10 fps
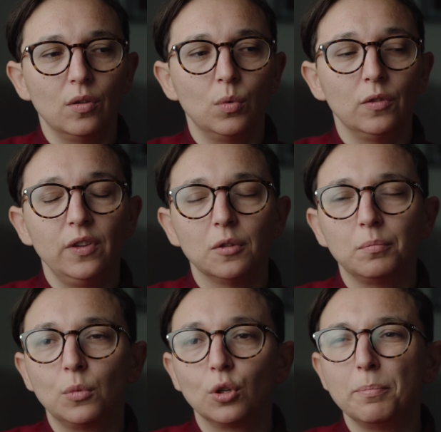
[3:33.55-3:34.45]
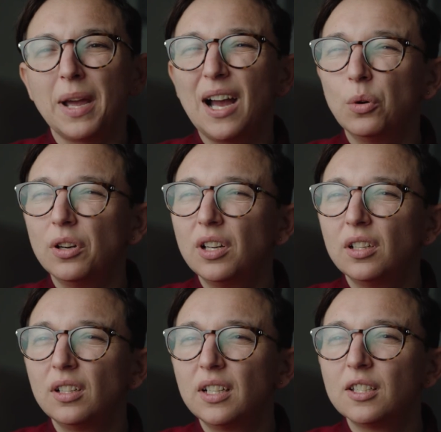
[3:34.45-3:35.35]
will feel more empowered,
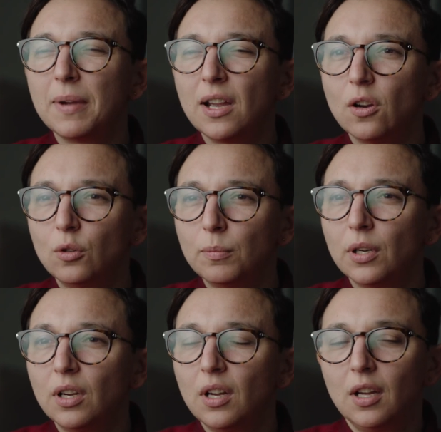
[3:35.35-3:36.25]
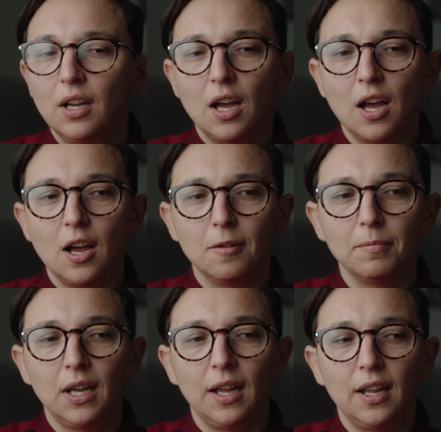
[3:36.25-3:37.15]
is my hope,
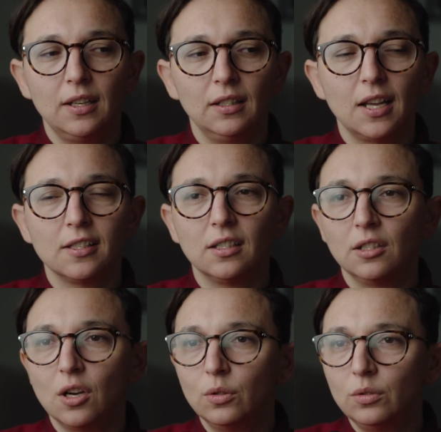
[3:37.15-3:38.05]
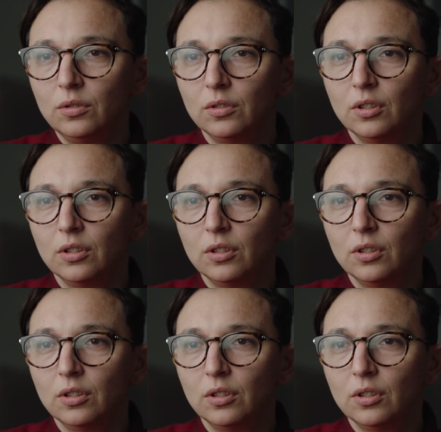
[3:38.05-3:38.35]
um, and less alone.